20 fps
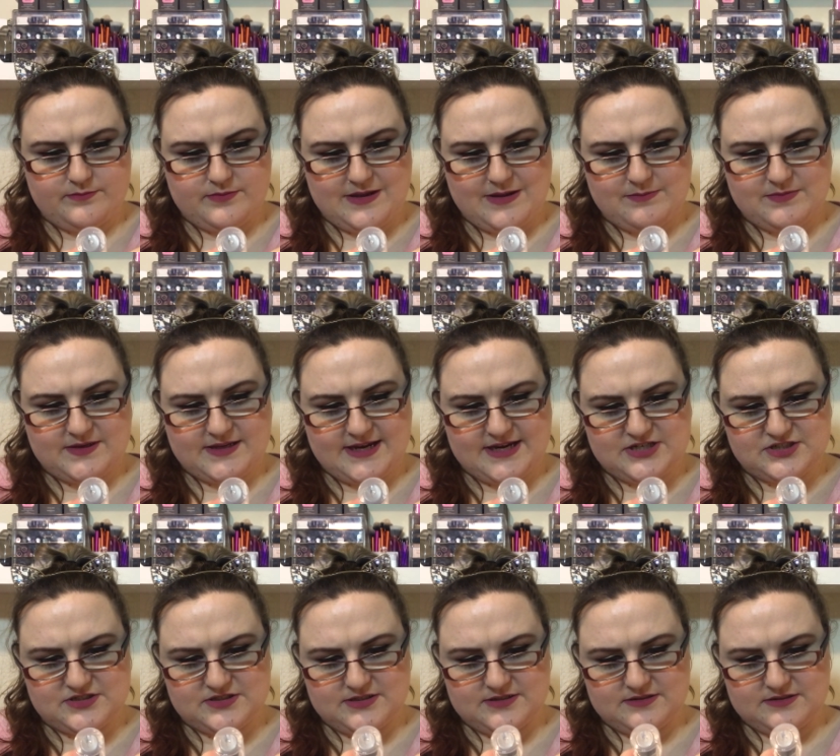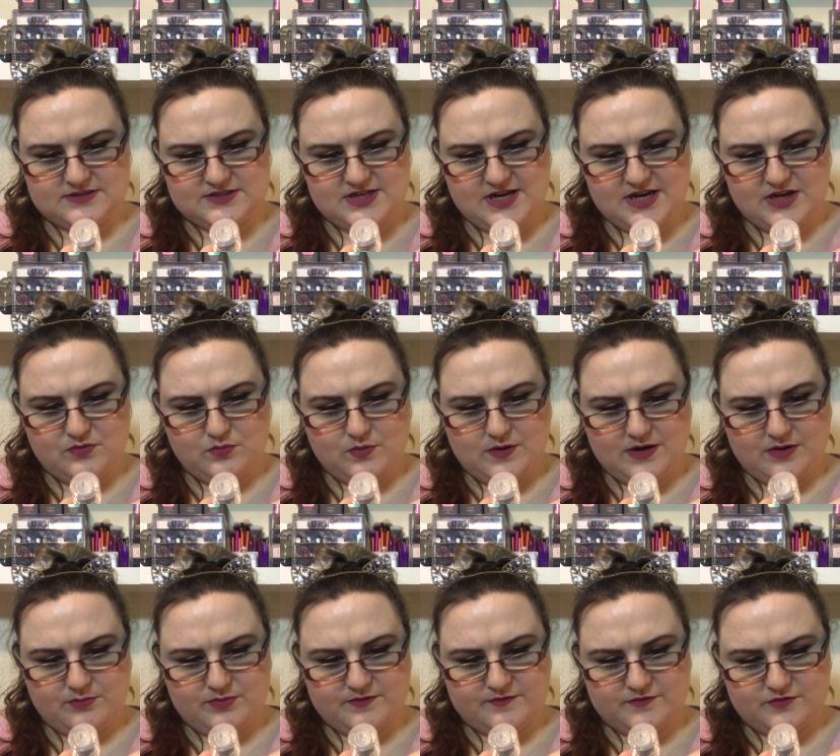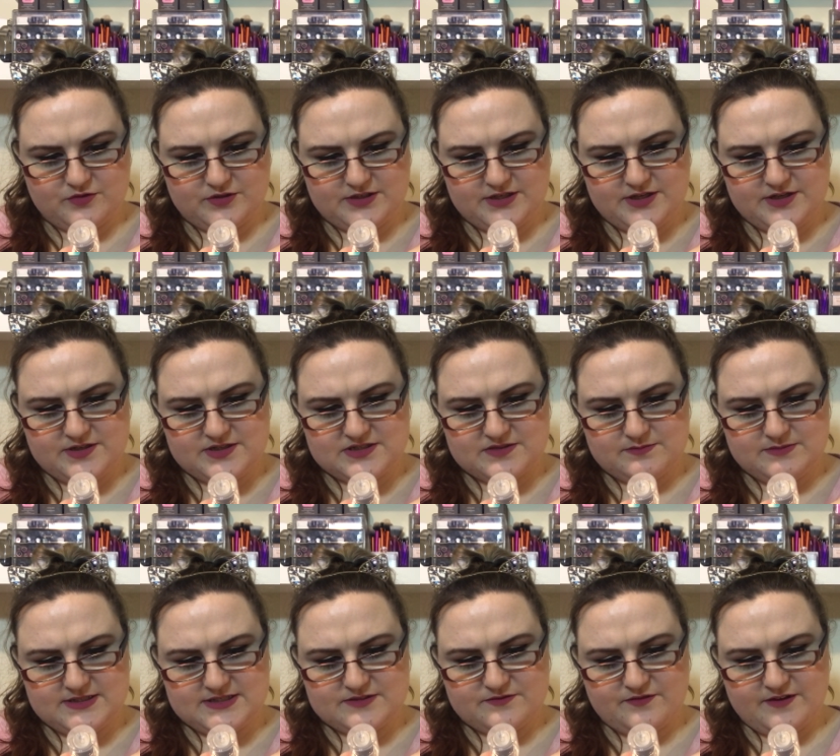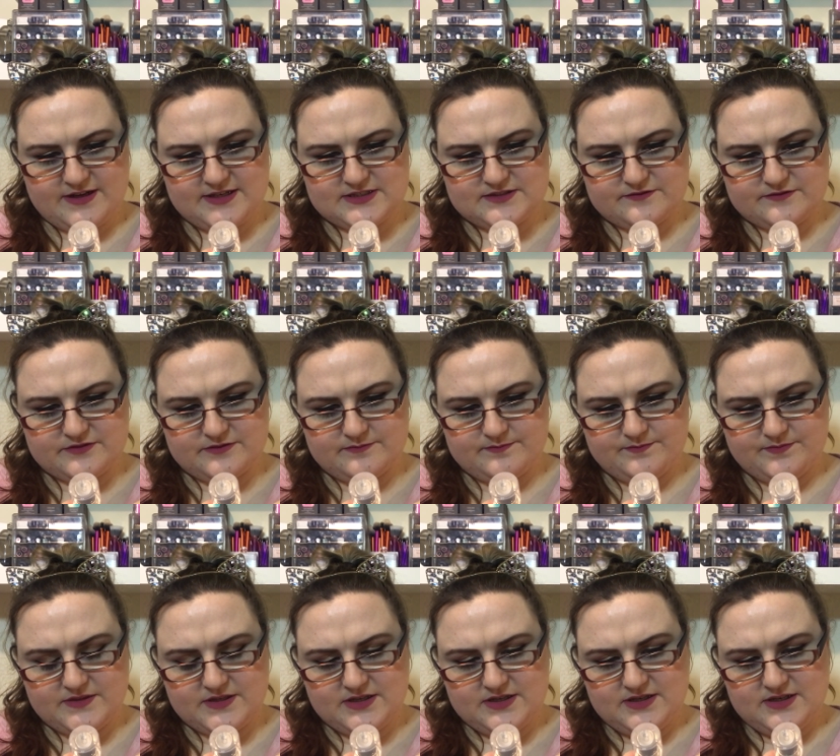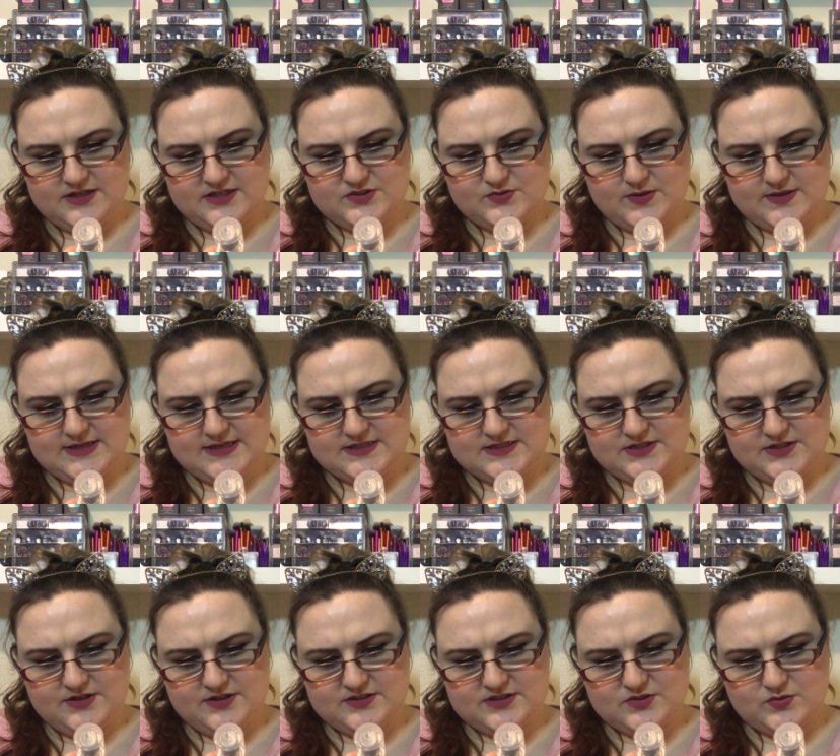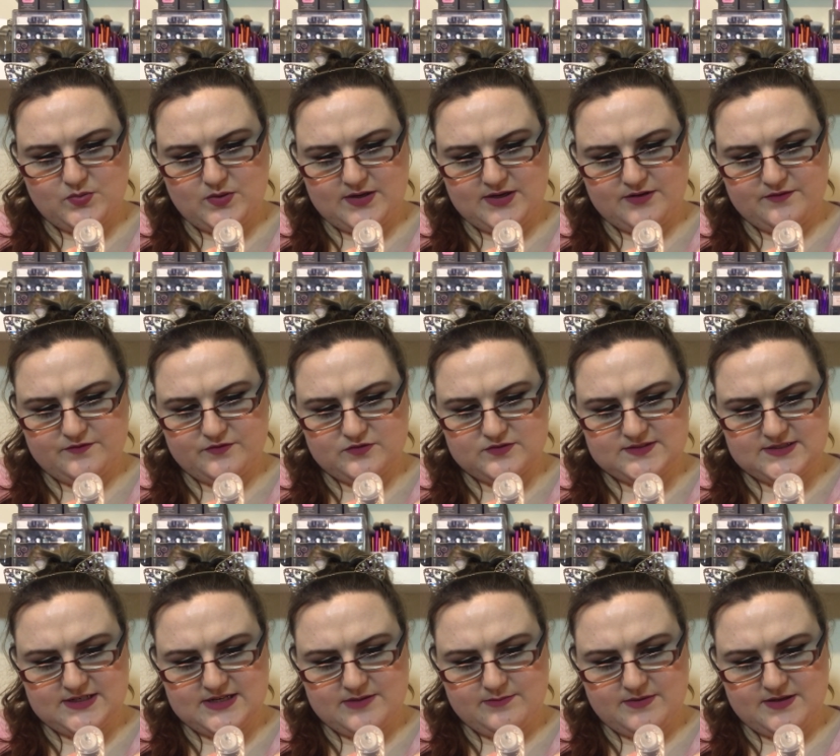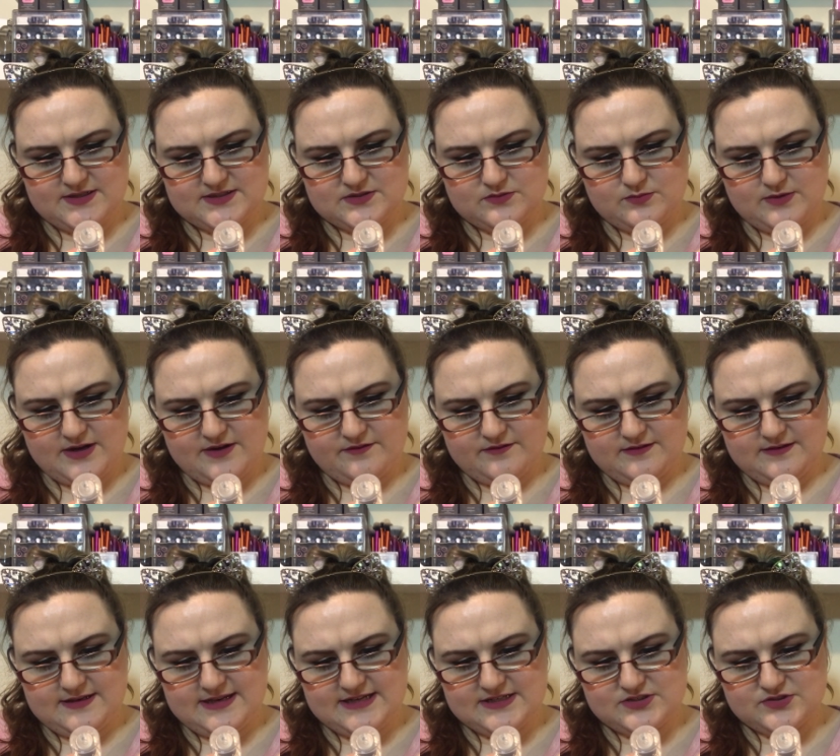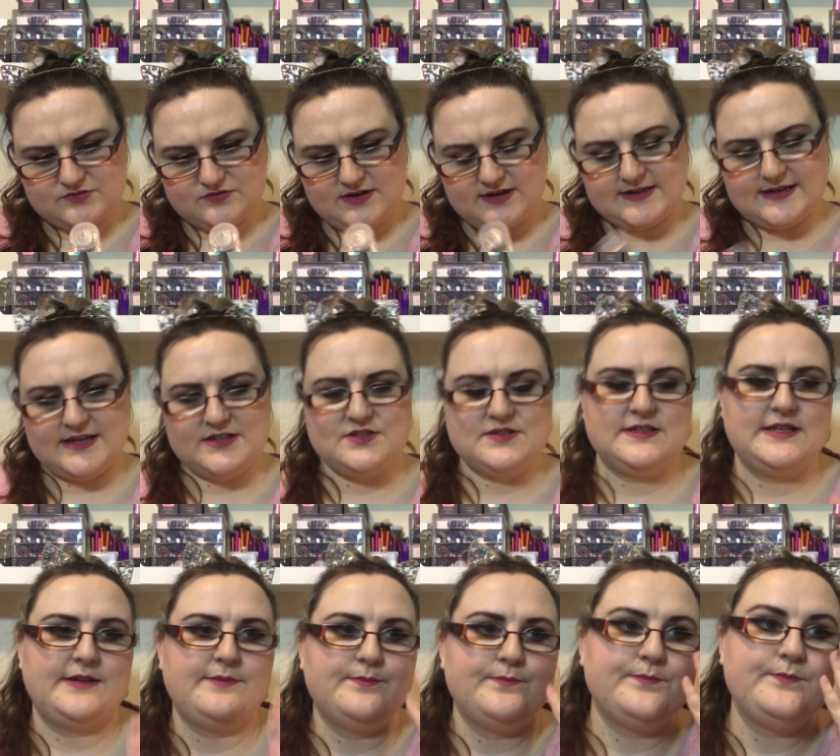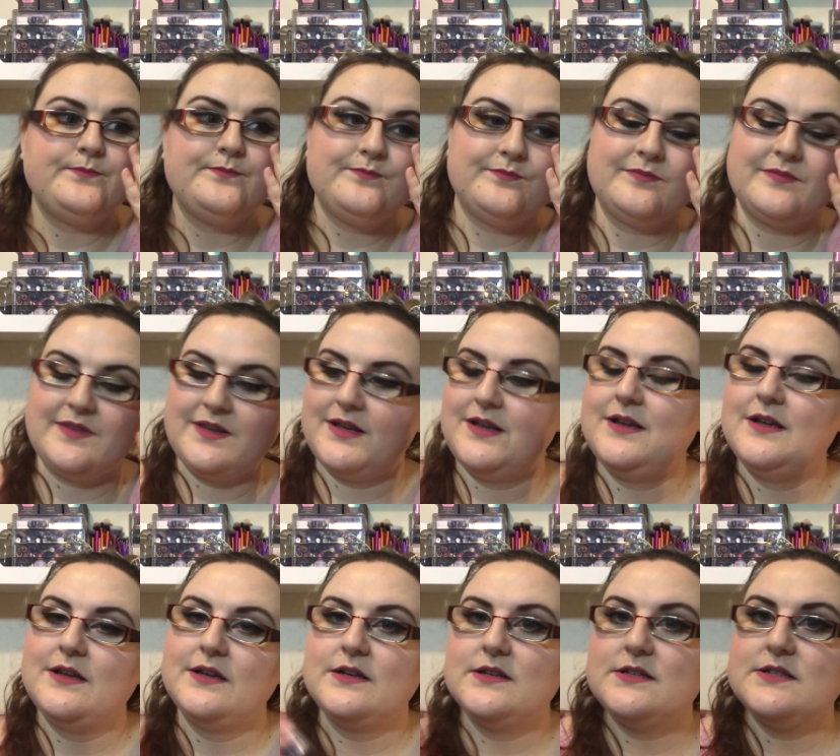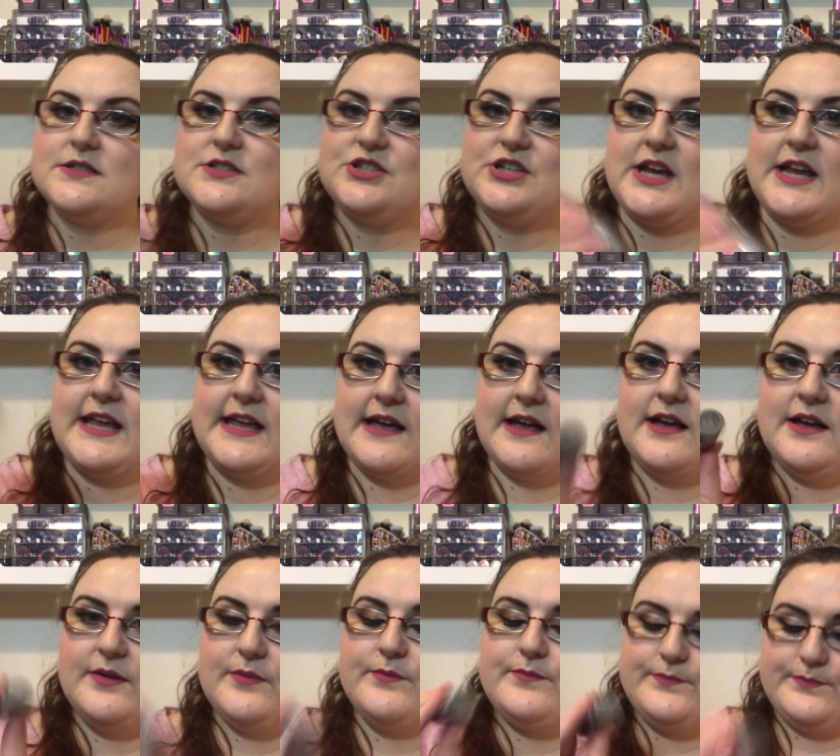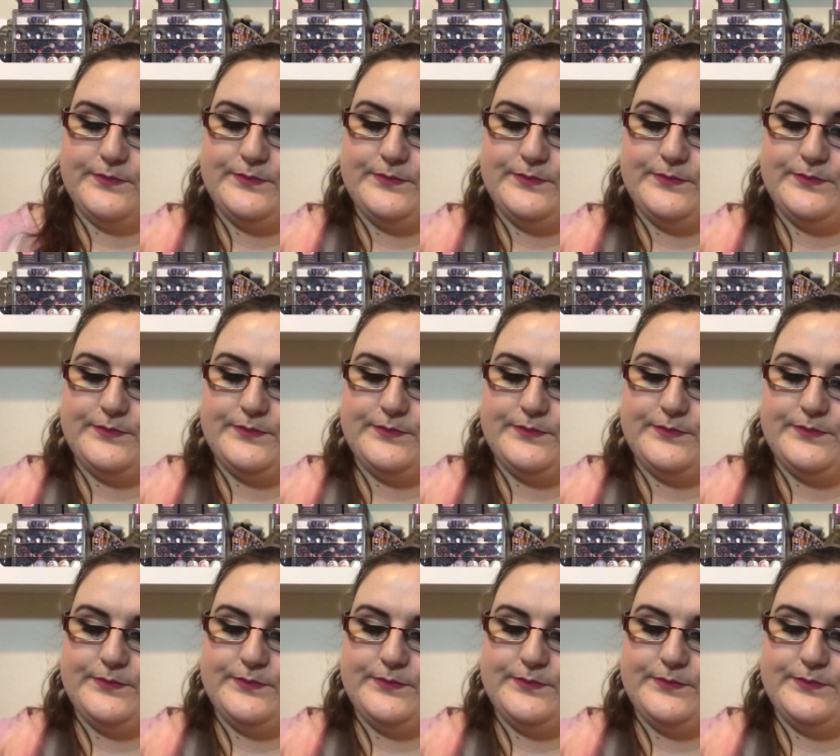Application: shake well before use, mist face from 22 to 24 centimeters away, let dry naturally. Shake it up,